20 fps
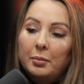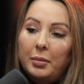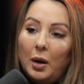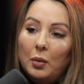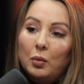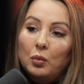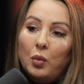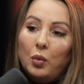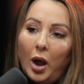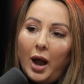
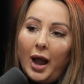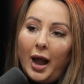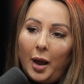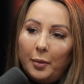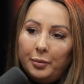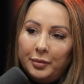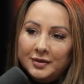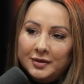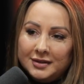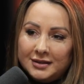But what
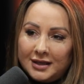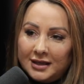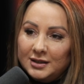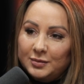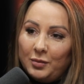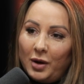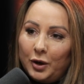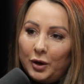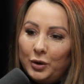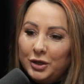happens,
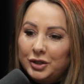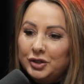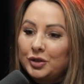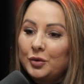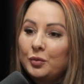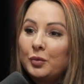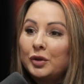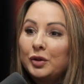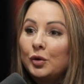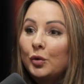that's my
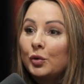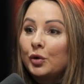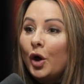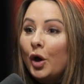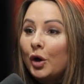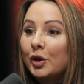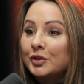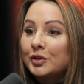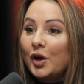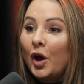question with your
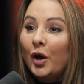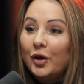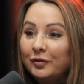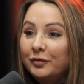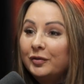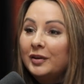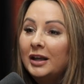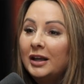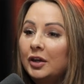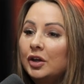notes.
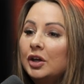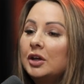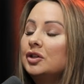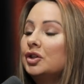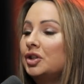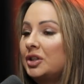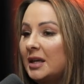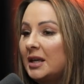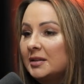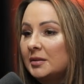Hopefully you can
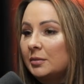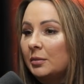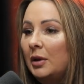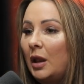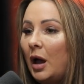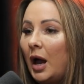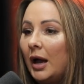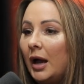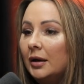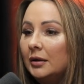shed some
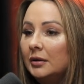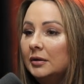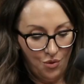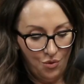light.